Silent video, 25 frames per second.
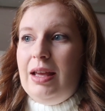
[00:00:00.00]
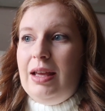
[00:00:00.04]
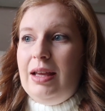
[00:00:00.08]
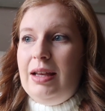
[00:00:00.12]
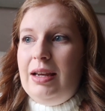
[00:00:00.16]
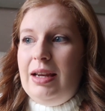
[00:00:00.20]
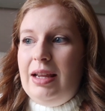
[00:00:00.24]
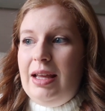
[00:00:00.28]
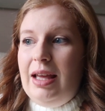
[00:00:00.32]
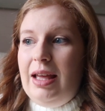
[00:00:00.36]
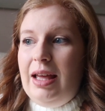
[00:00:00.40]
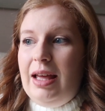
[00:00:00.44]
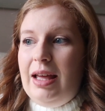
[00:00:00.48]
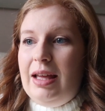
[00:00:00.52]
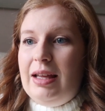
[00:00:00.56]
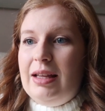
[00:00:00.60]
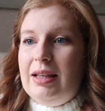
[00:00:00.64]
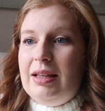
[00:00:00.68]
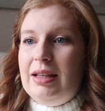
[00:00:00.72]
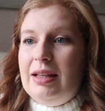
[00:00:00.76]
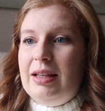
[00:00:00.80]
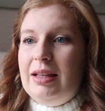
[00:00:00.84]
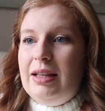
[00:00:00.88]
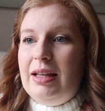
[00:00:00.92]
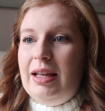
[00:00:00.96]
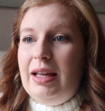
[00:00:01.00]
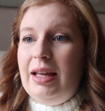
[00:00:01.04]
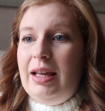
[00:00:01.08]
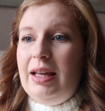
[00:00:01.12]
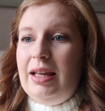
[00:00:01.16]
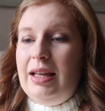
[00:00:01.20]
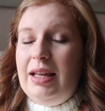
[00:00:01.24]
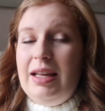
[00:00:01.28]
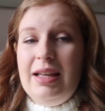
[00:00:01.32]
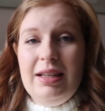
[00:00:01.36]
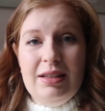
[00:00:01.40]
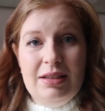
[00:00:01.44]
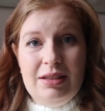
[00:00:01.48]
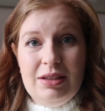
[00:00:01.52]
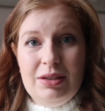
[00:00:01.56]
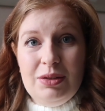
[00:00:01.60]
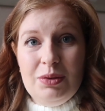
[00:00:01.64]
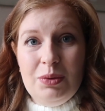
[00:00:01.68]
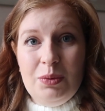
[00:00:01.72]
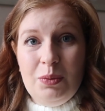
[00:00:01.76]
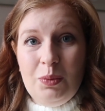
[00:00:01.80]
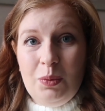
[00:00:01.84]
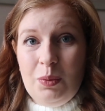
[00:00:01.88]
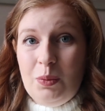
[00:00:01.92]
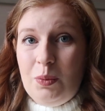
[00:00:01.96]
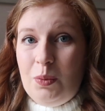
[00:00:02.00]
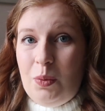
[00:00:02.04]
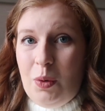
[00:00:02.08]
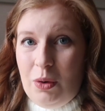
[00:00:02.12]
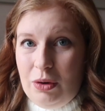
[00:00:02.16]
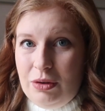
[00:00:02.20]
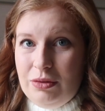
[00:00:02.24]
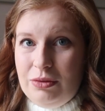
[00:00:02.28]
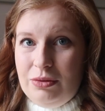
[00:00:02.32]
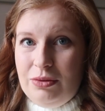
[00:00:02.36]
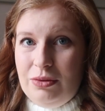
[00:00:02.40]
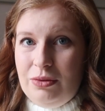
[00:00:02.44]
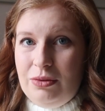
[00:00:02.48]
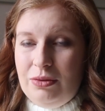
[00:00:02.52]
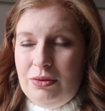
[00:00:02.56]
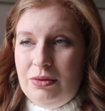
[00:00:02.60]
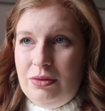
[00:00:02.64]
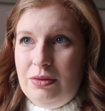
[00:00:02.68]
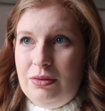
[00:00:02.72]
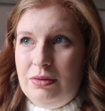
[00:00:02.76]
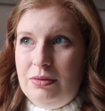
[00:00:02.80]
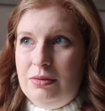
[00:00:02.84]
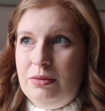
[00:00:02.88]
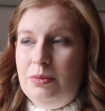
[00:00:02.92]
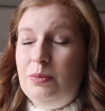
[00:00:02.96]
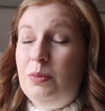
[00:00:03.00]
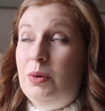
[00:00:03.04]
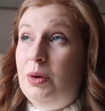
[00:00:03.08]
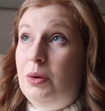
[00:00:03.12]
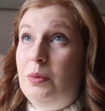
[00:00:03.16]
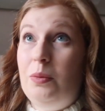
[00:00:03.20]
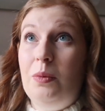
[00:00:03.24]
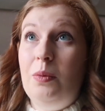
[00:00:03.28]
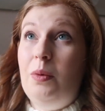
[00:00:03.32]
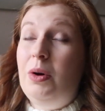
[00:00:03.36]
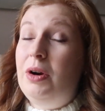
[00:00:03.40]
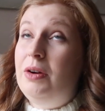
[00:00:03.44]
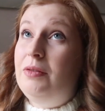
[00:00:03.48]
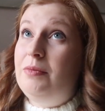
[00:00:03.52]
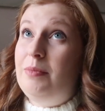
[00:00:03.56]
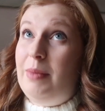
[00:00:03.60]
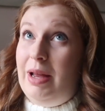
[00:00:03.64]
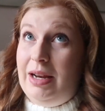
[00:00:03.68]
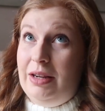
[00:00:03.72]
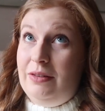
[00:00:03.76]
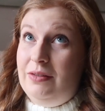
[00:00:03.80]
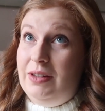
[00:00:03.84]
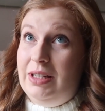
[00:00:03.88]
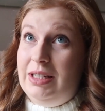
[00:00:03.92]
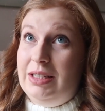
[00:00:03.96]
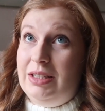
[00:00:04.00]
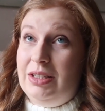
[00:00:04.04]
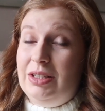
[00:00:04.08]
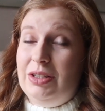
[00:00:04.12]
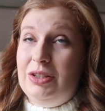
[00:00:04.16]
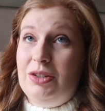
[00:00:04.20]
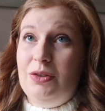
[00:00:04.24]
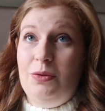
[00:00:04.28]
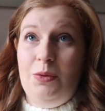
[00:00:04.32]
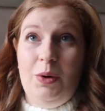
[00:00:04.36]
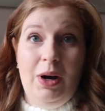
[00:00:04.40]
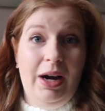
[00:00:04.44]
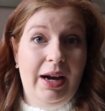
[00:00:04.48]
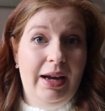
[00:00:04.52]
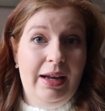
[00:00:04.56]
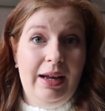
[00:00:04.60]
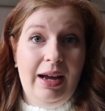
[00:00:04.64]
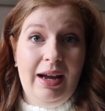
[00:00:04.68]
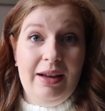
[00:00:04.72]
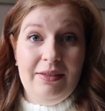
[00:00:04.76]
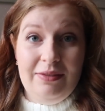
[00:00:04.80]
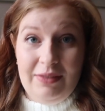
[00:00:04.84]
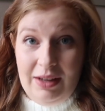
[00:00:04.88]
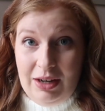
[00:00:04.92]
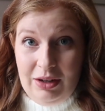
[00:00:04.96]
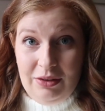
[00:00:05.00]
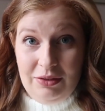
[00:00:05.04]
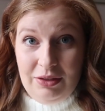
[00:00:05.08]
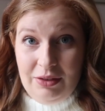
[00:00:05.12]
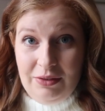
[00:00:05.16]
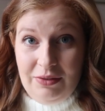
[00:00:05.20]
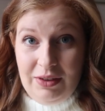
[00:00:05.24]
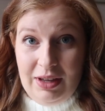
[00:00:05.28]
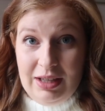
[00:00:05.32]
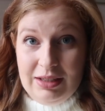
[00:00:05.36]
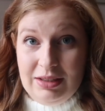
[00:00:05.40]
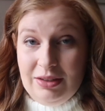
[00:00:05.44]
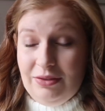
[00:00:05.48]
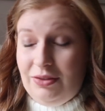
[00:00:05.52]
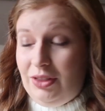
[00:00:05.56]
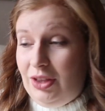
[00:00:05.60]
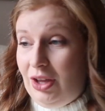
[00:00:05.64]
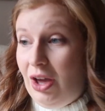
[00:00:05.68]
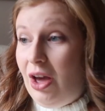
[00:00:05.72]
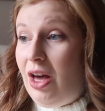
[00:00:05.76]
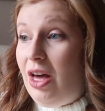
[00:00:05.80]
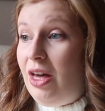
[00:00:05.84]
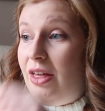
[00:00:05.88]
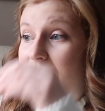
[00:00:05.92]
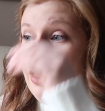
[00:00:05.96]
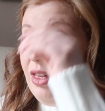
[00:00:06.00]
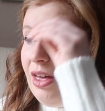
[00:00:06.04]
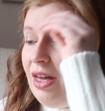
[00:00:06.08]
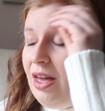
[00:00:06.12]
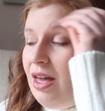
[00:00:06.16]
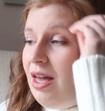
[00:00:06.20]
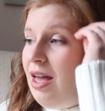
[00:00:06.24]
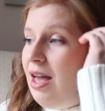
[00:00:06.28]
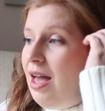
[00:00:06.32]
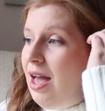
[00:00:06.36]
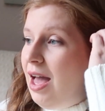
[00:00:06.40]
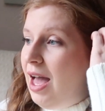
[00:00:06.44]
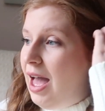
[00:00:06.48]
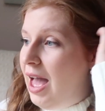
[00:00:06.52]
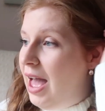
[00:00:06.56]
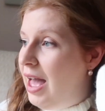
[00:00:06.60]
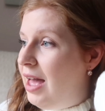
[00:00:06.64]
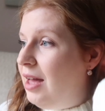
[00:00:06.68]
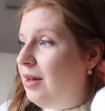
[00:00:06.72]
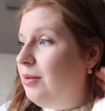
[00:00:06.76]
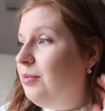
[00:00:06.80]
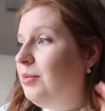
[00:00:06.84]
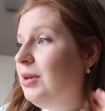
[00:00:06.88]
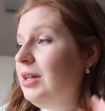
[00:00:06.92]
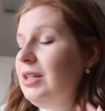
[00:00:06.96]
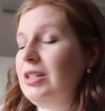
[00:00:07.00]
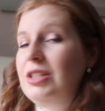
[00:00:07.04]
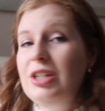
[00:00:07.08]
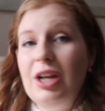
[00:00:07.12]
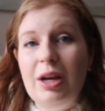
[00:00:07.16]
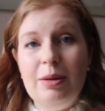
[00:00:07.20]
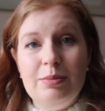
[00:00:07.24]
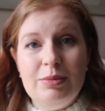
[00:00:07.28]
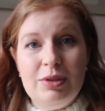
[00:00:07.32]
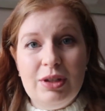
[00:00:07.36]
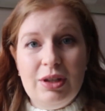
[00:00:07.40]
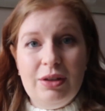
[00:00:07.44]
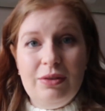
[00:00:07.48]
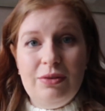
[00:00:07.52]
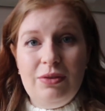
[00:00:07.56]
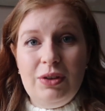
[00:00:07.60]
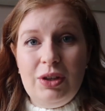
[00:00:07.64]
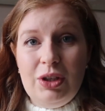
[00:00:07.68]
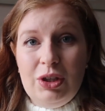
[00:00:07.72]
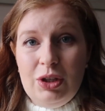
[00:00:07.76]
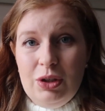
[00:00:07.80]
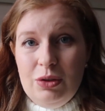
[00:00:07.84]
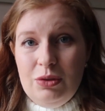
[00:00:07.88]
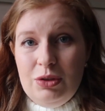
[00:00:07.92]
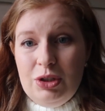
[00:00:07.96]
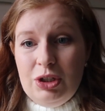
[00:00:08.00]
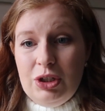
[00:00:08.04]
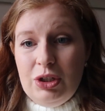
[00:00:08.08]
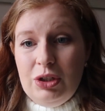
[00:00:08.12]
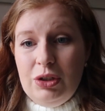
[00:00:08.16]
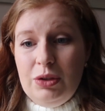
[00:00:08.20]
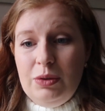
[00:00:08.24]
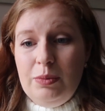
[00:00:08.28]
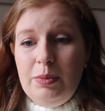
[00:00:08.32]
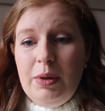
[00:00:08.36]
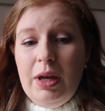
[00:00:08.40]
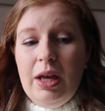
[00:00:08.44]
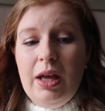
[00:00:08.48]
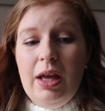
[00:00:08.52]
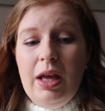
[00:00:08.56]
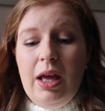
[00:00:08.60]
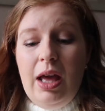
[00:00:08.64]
and yeah it is one of well, one of many reasons of why I fell off the face of the earth um, in terms of YouTube.